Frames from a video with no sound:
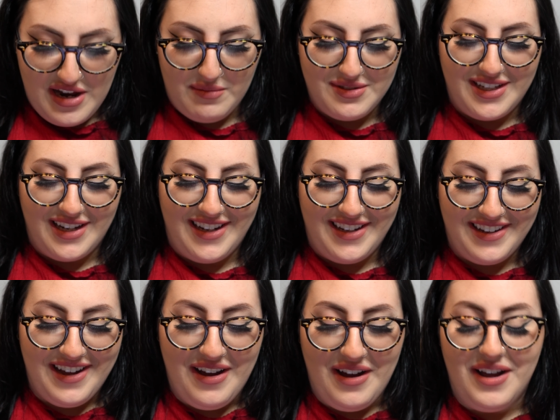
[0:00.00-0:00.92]
no, I'm just kidding.
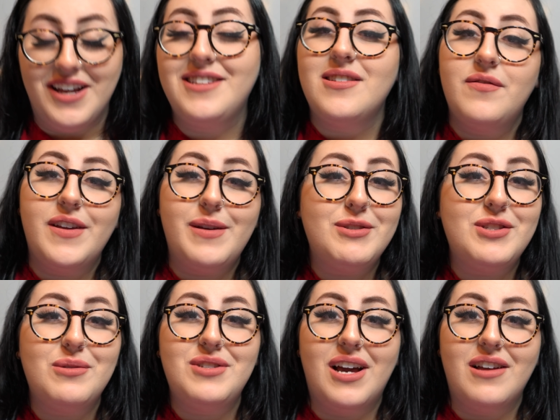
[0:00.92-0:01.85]
Uh, it's a famous
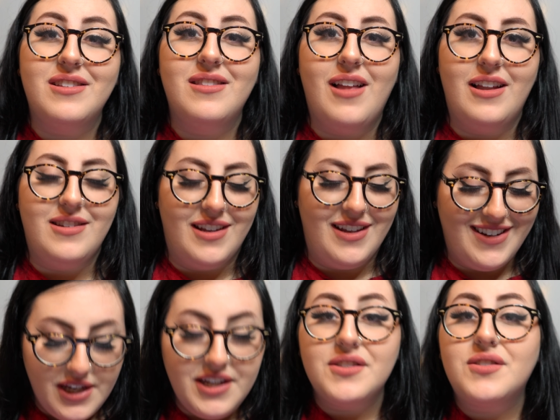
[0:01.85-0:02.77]
hotel in London.
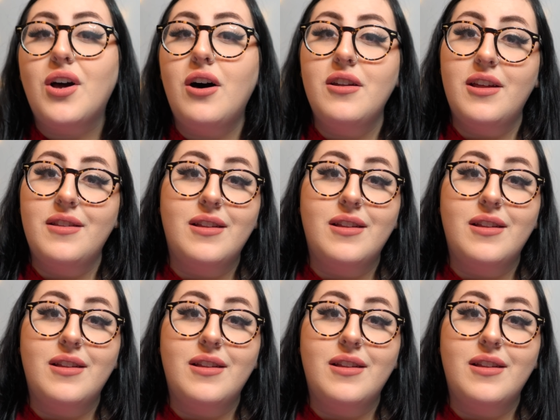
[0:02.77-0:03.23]
It is called